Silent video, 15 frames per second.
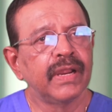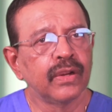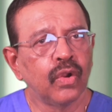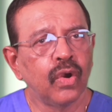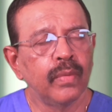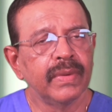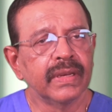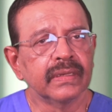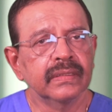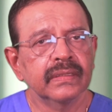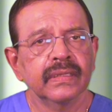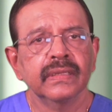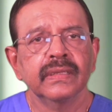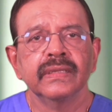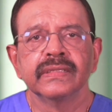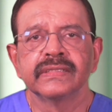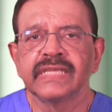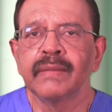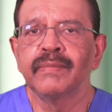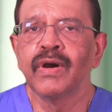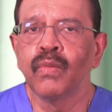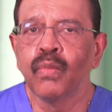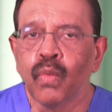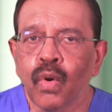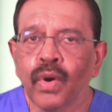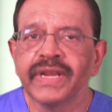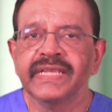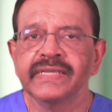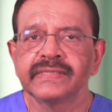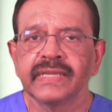are normal. Some are
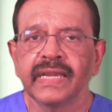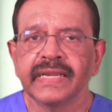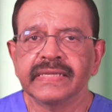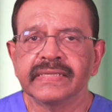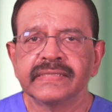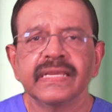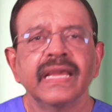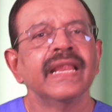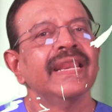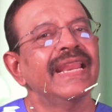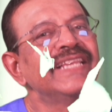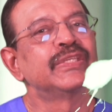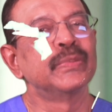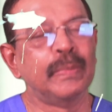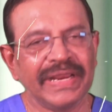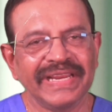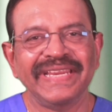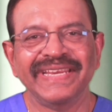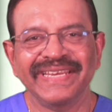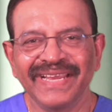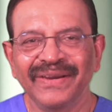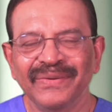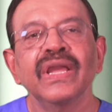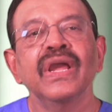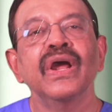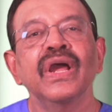warning signs. Let's break it down.